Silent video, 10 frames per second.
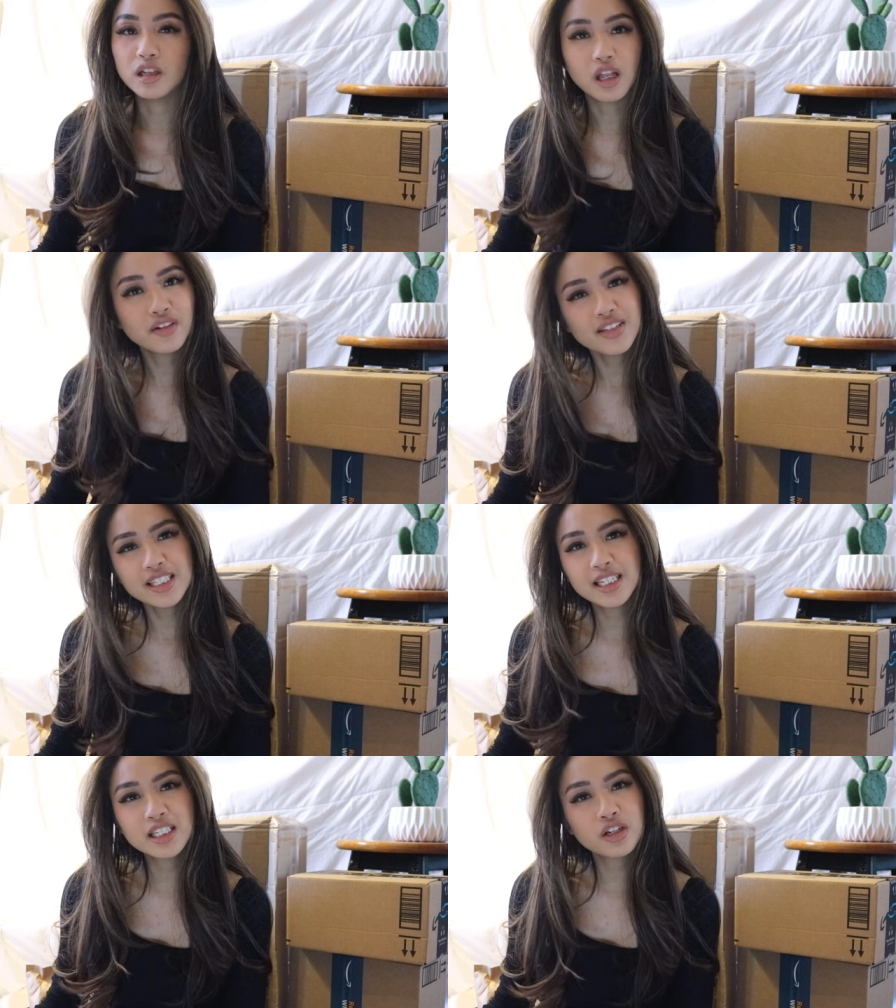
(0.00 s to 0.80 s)
A lot of
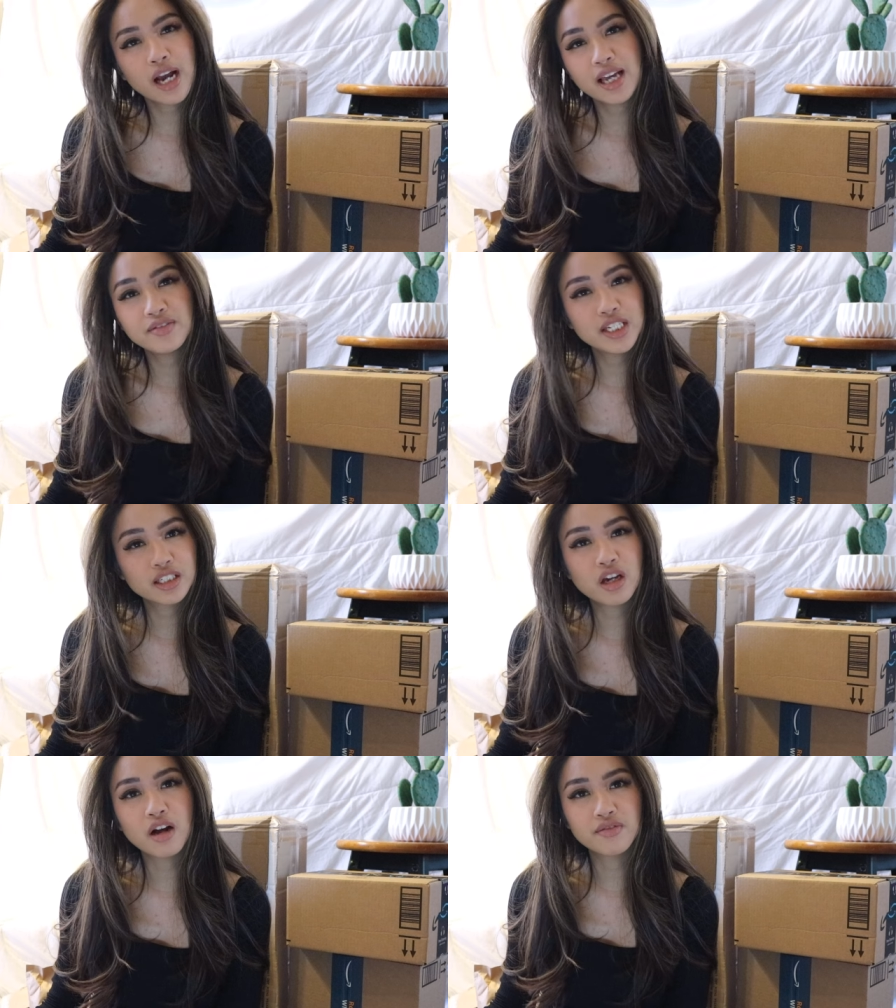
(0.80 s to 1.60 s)
these things are kind of
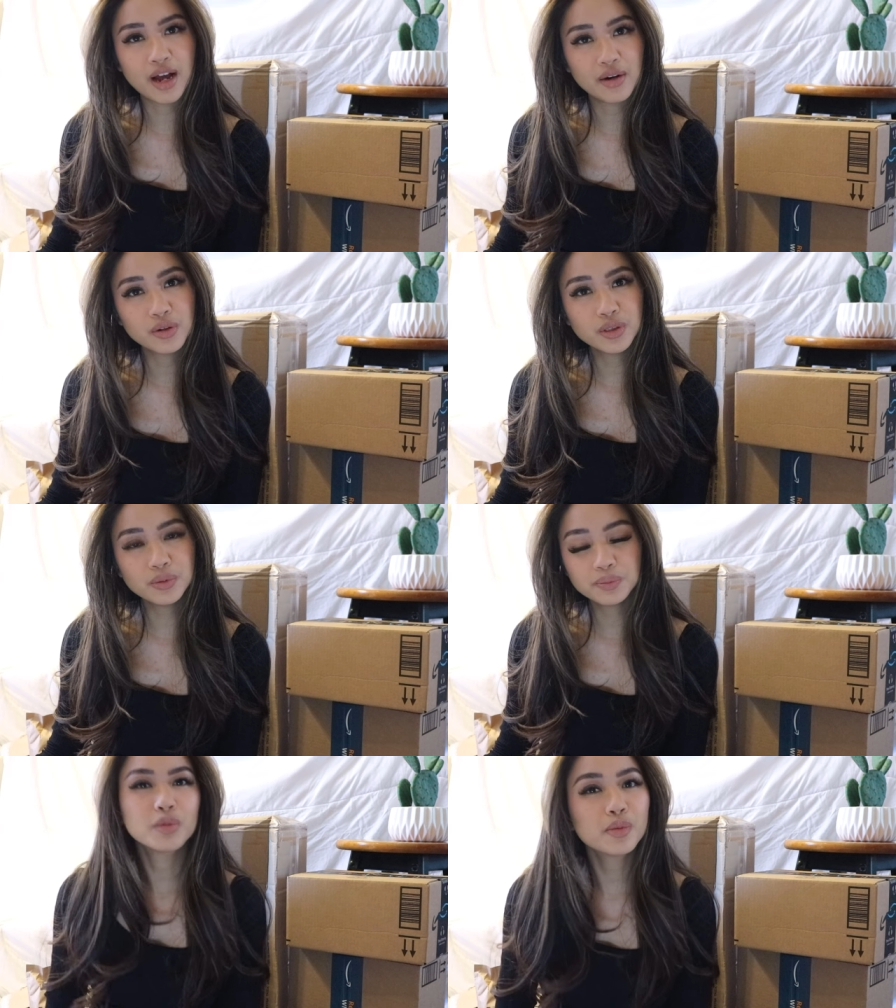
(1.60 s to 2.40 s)
TikTok
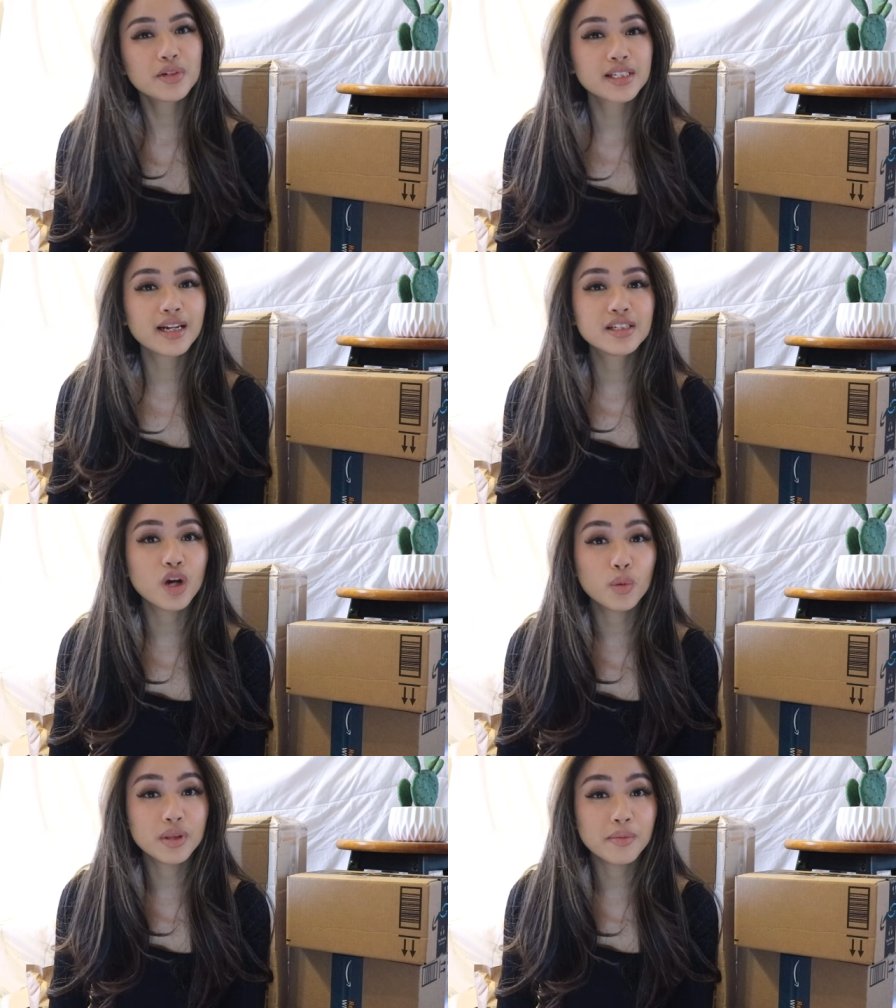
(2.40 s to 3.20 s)
viral. I'm super excited
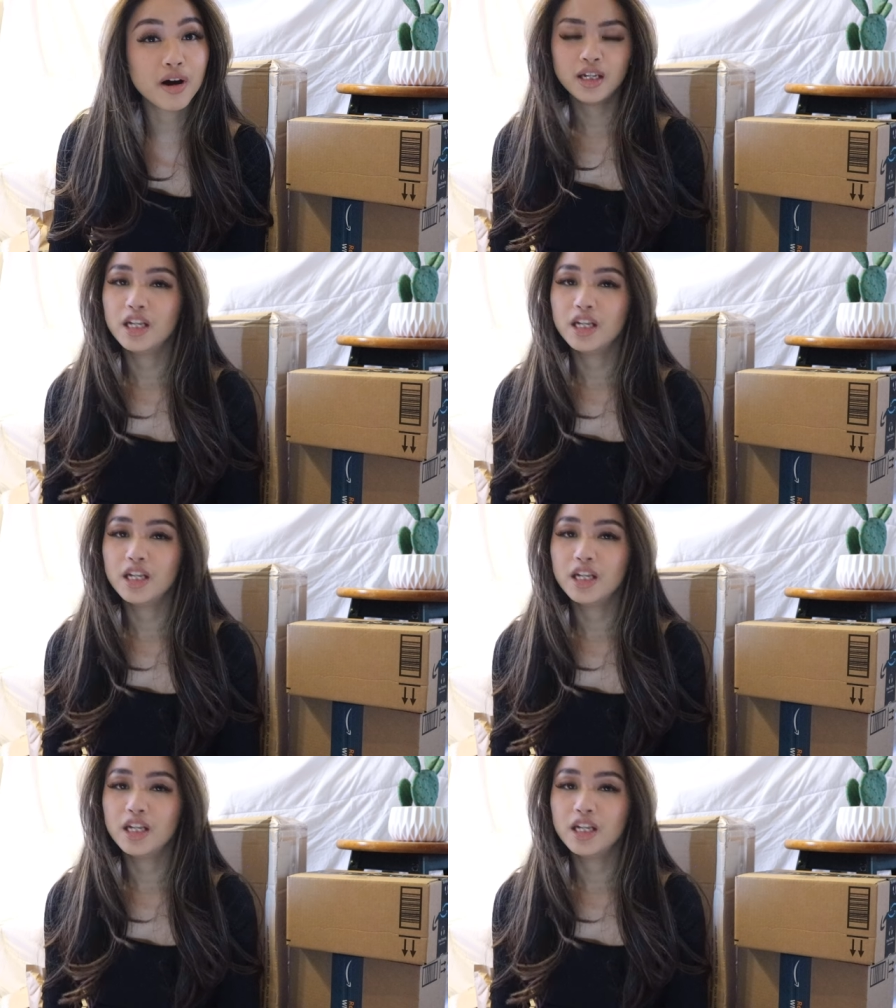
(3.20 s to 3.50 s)
to open them all.